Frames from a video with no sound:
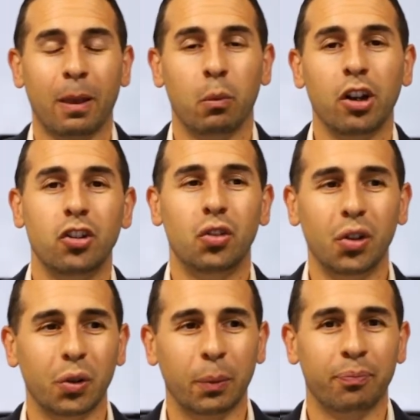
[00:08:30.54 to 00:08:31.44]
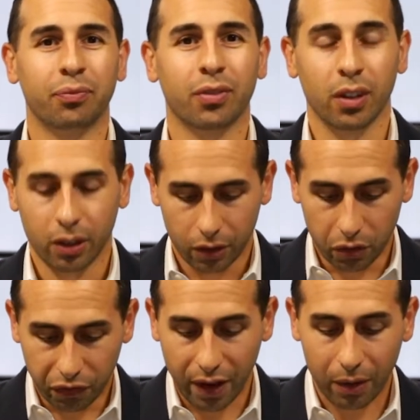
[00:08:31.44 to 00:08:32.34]
What did you do? You
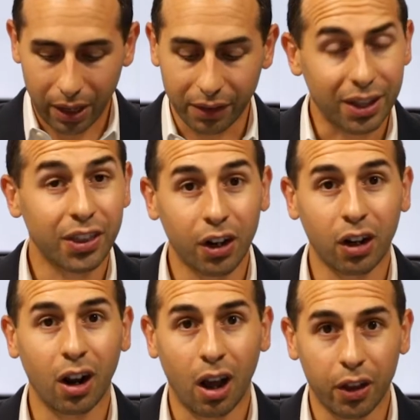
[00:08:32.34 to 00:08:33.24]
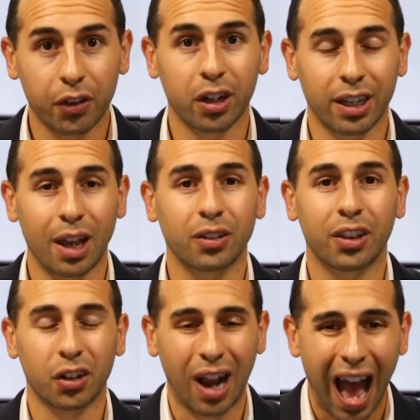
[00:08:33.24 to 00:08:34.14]
found out that there are other accounts, that
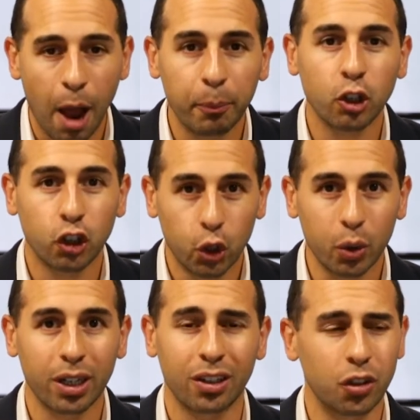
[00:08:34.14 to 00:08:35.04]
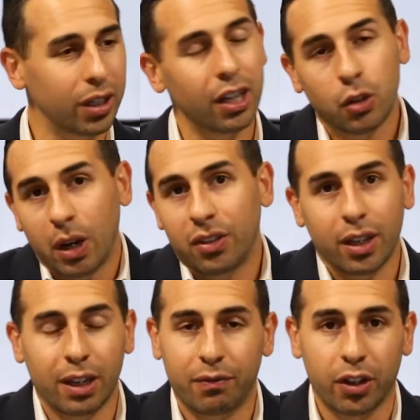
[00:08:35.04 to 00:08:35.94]
there are opportunities. You can't do
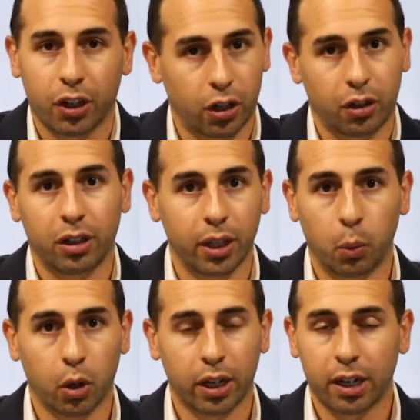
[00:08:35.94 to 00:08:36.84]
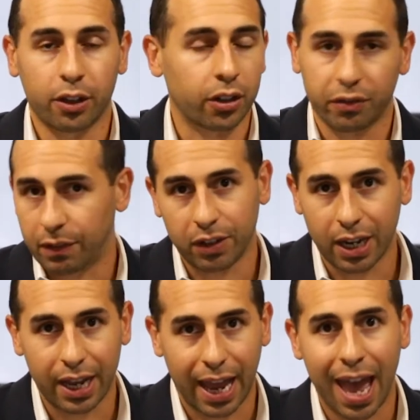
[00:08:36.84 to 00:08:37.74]
anything if they're currently working at under
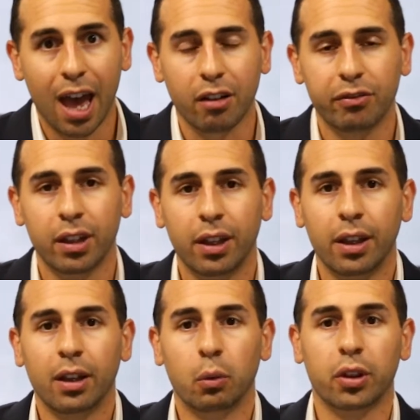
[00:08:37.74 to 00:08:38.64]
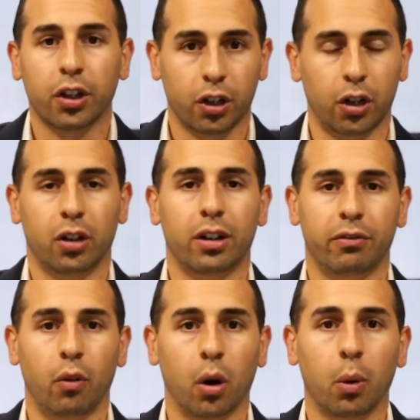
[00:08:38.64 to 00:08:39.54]
59.5 with their current
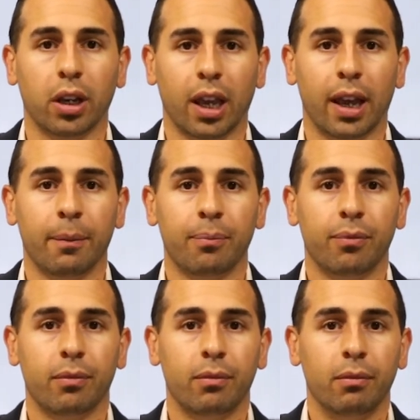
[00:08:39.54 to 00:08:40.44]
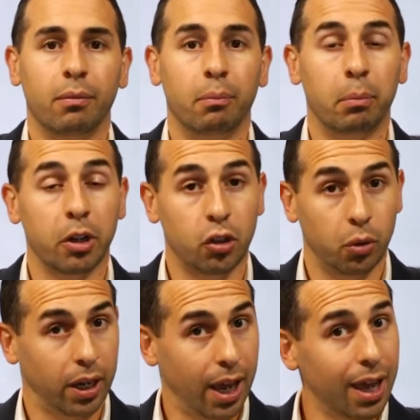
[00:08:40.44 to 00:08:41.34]
401k, but you
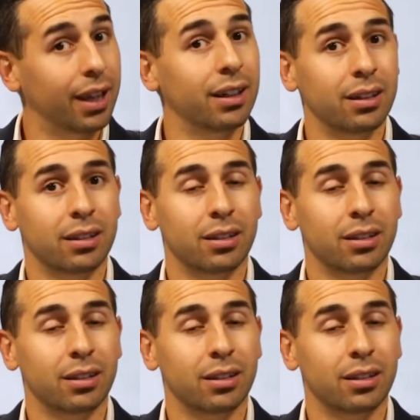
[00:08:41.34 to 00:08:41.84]
can